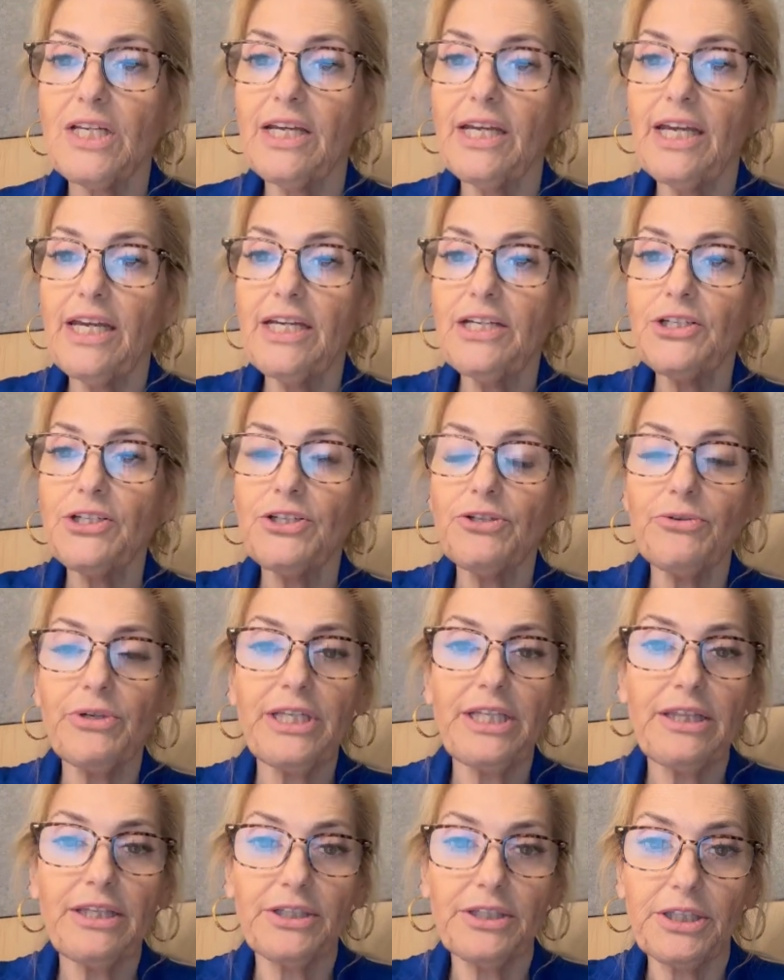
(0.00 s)

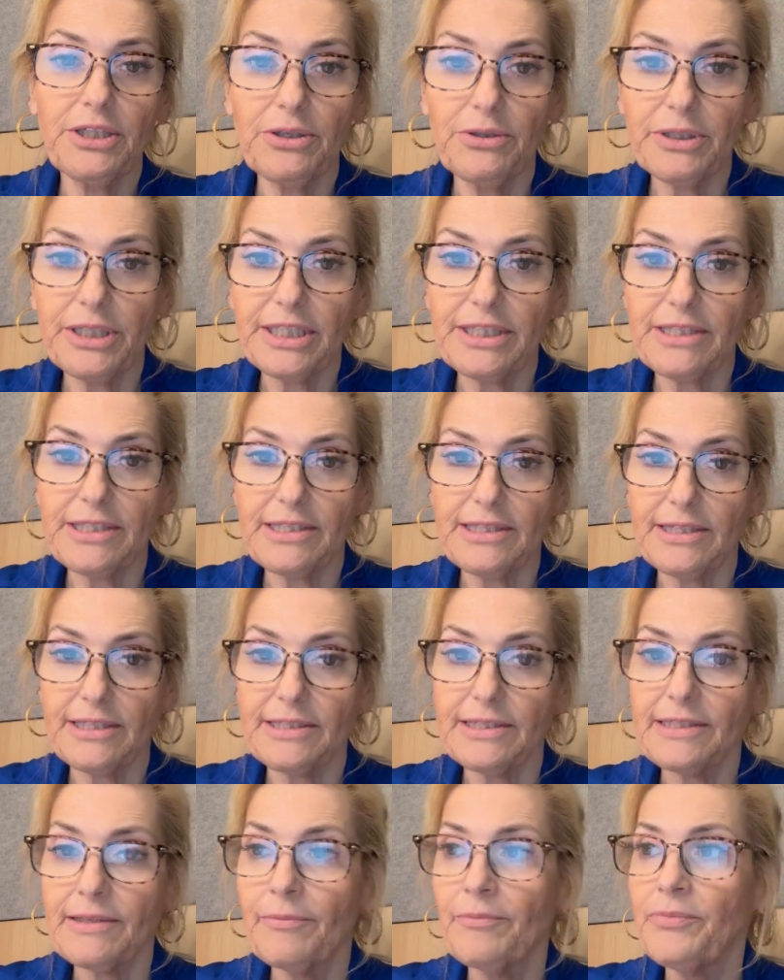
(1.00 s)
Issuing the
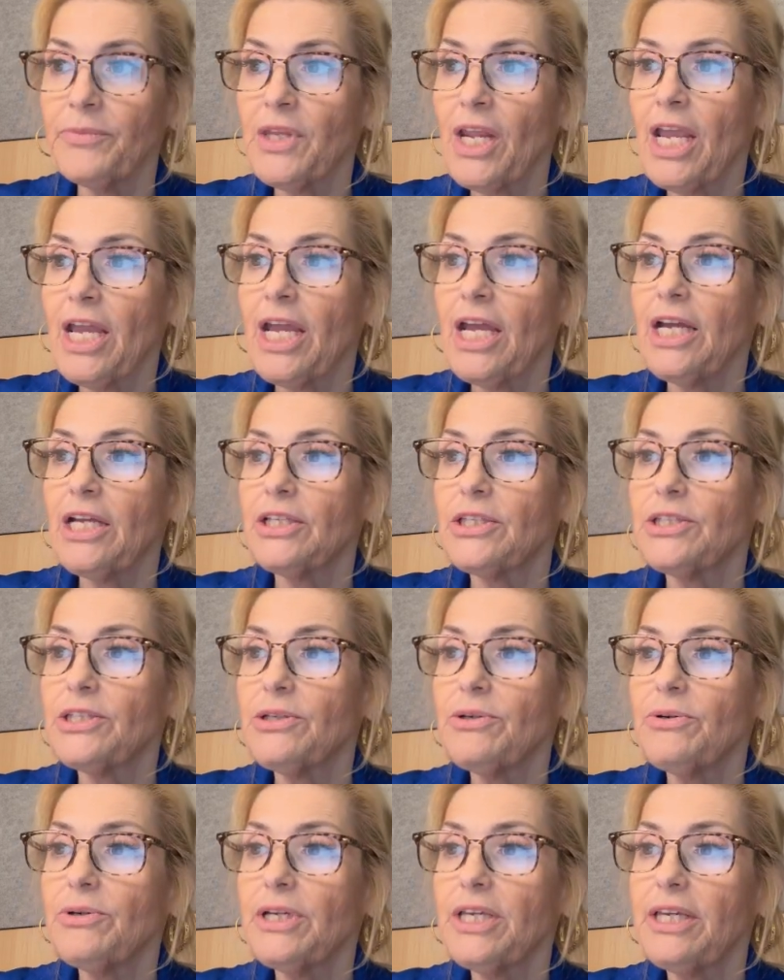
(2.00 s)
notices.
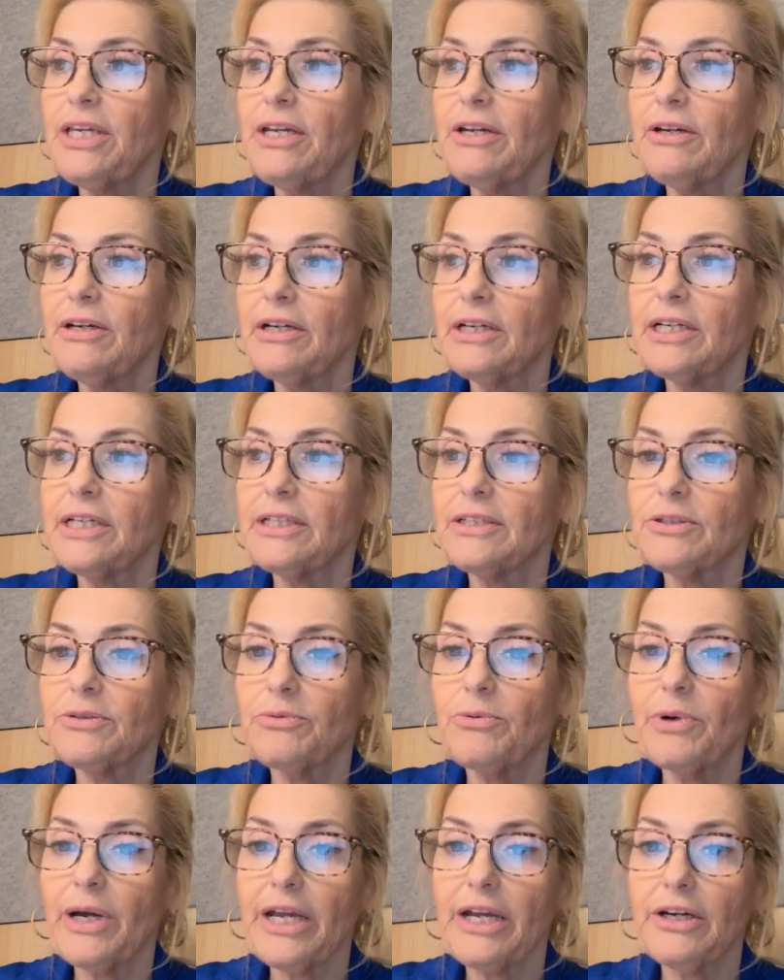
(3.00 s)
So here is
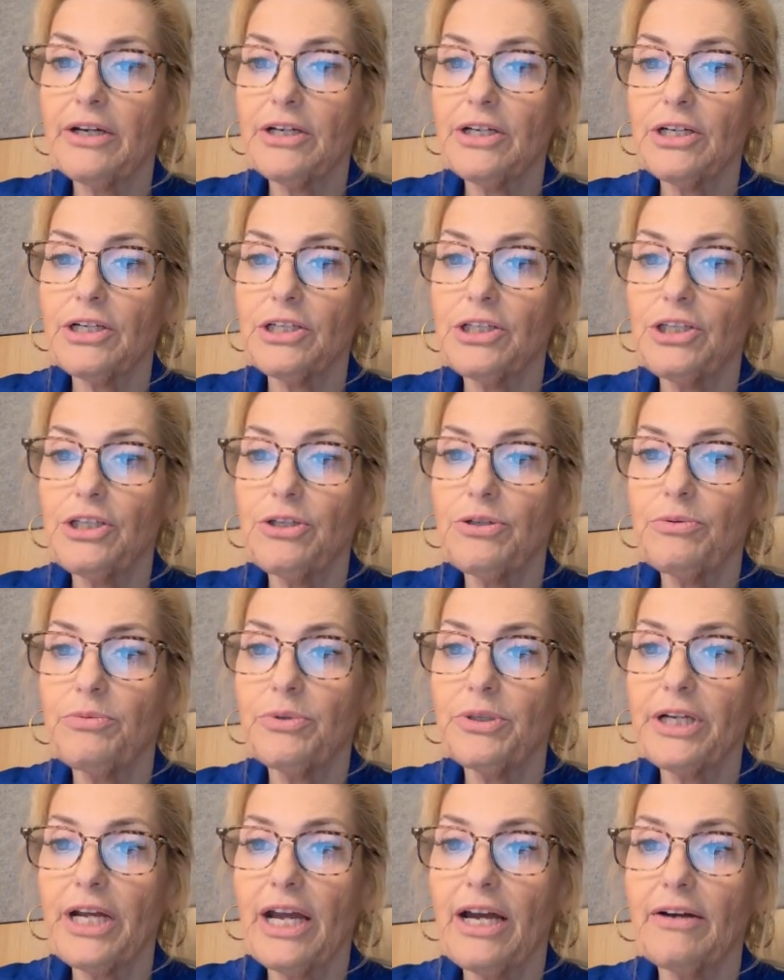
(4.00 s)
where you
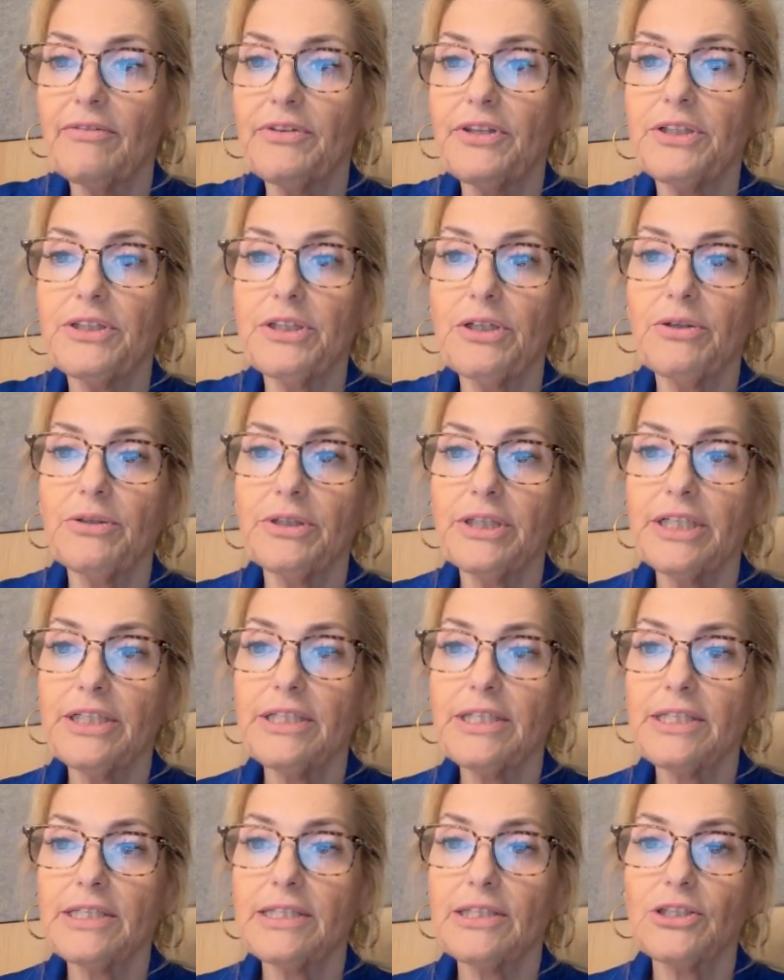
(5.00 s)
would have the
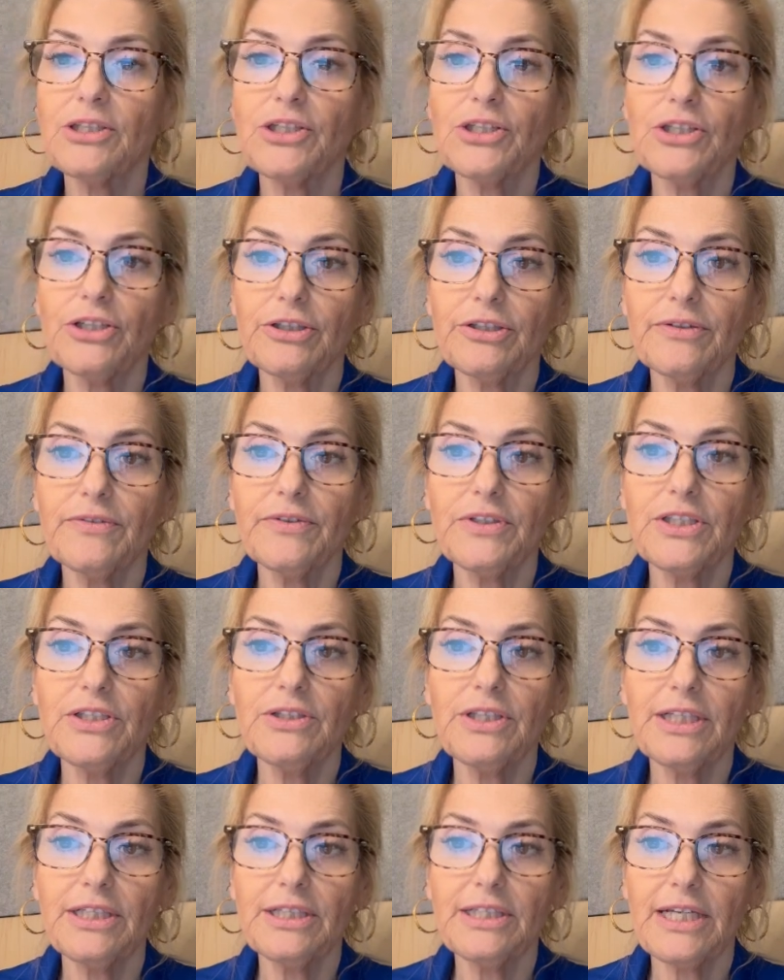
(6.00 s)
notice served
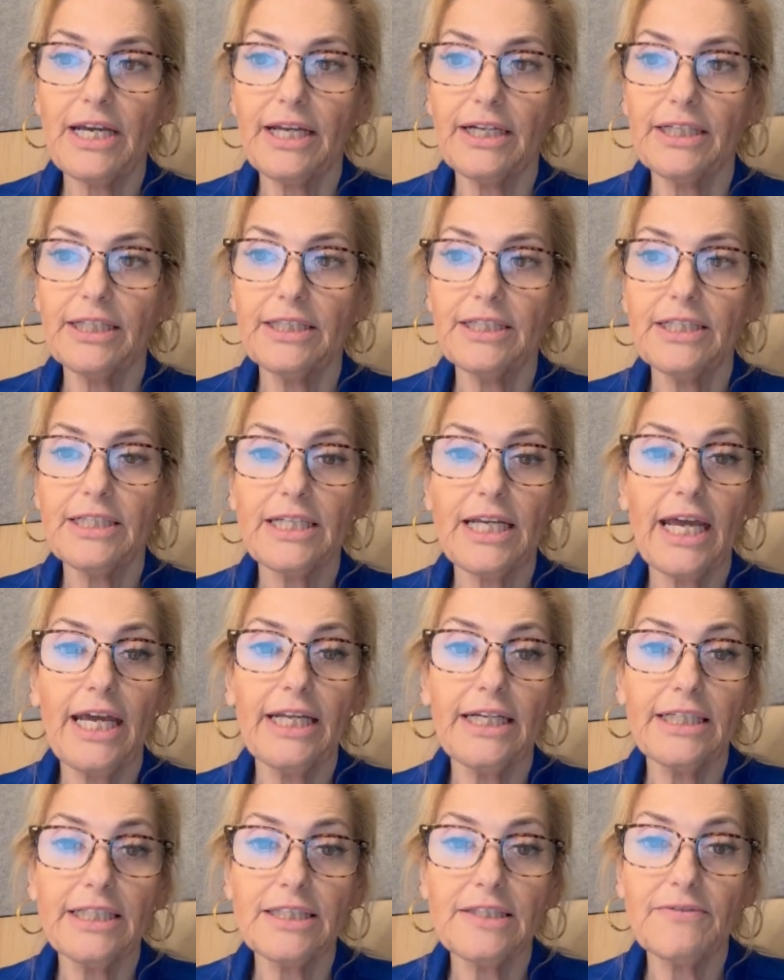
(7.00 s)
to the tenant
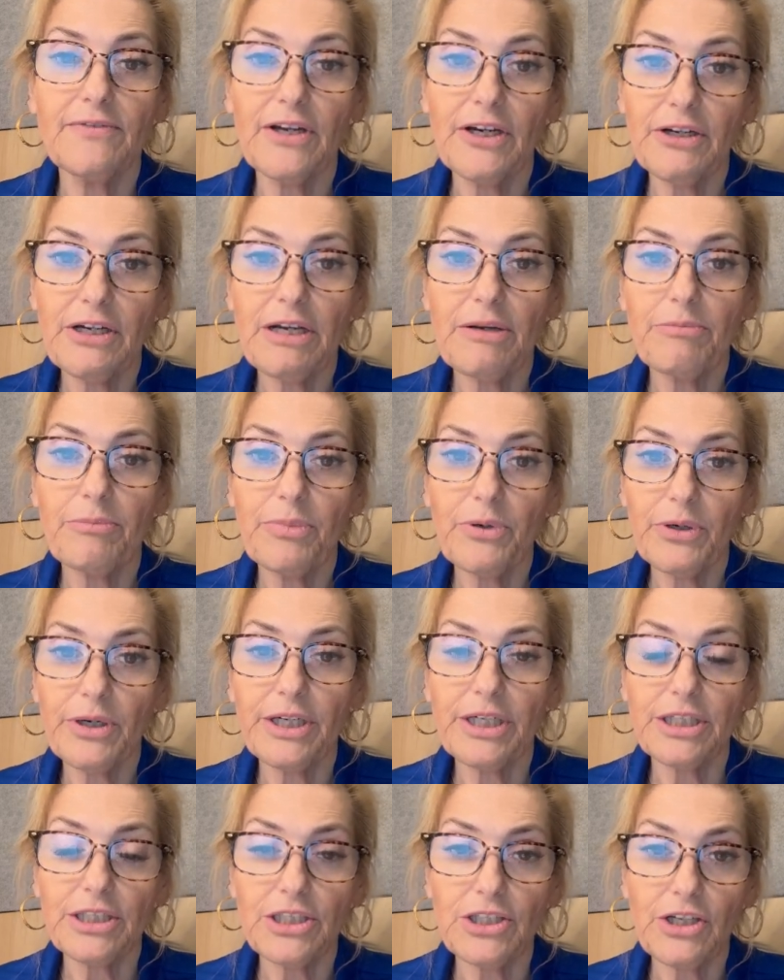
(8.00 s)
and it's very
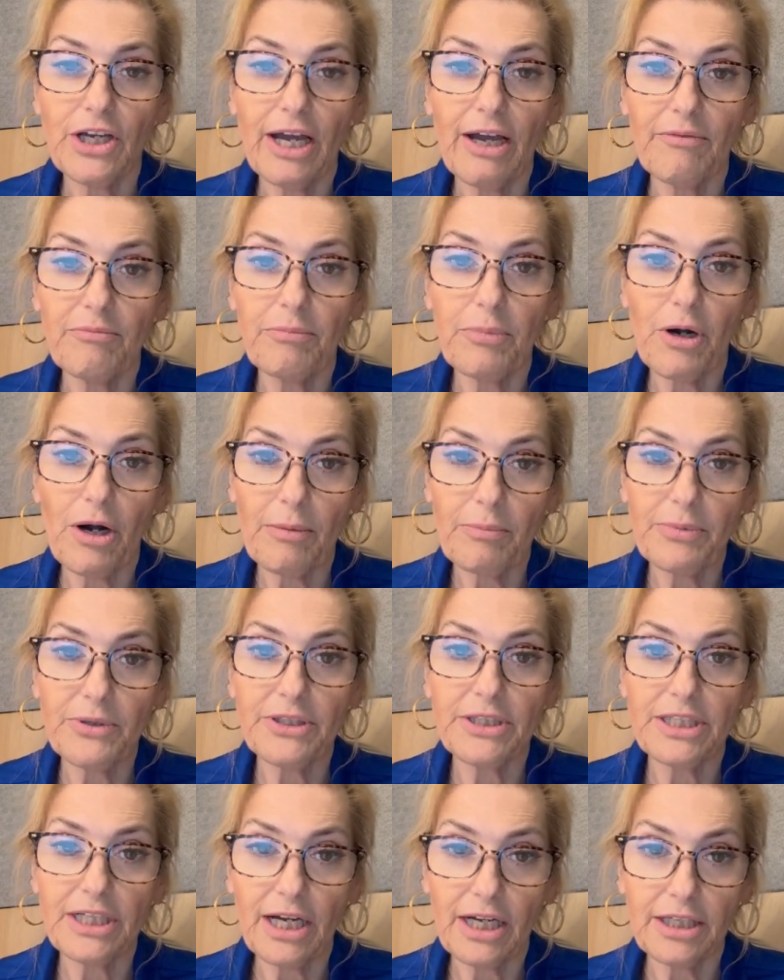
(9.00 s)
important to have proper
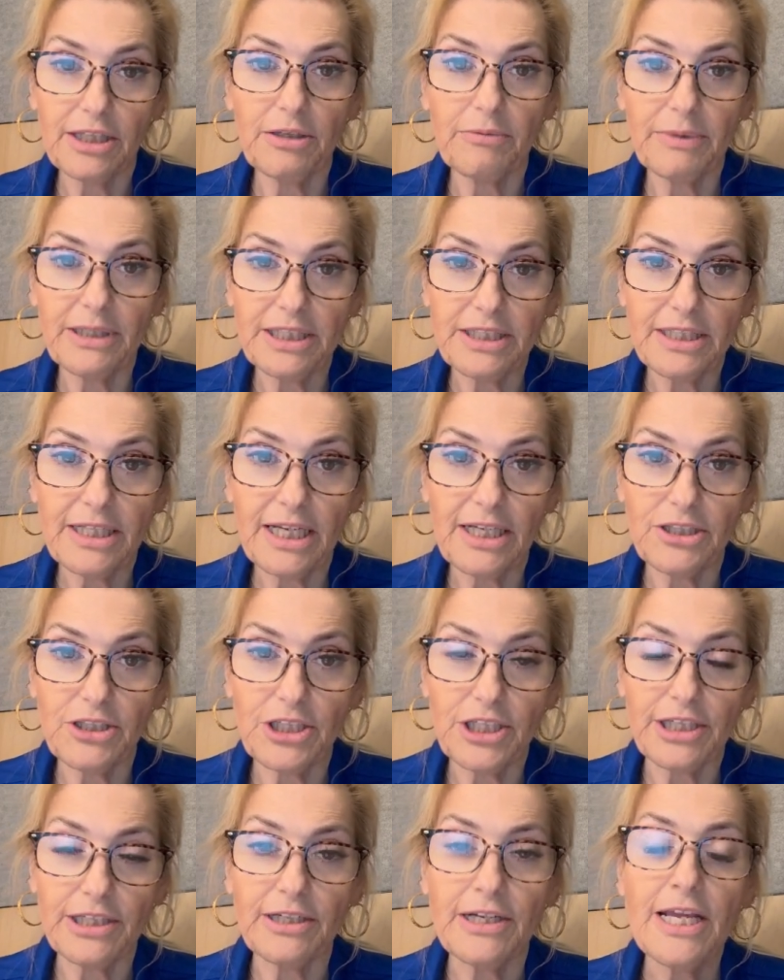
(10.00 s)

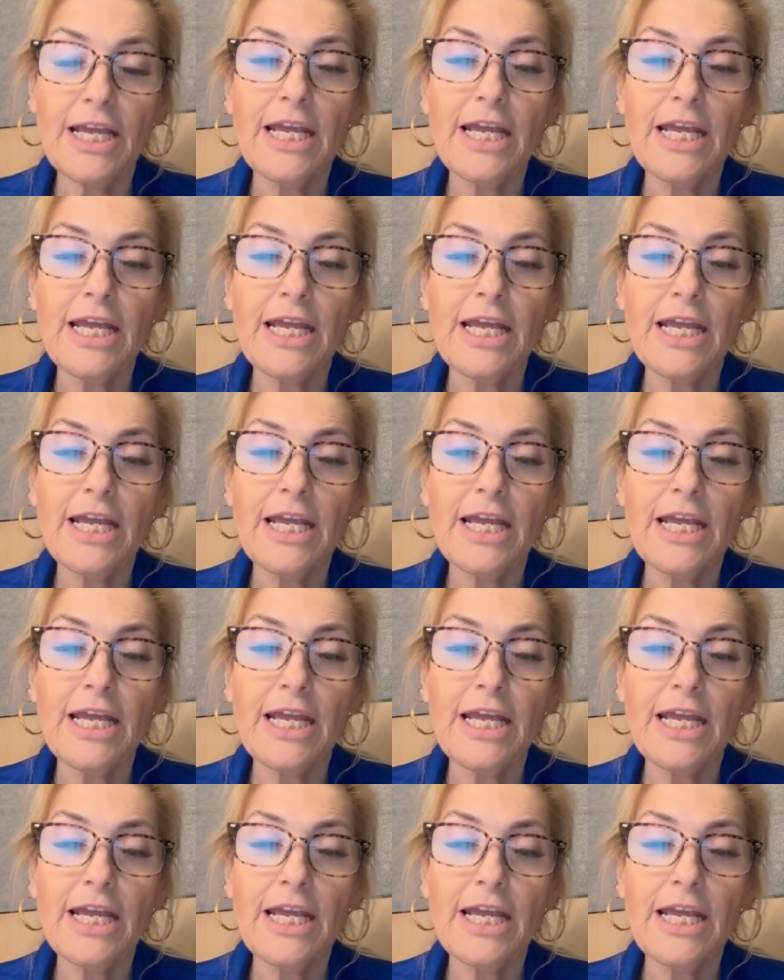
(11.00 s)
documentation.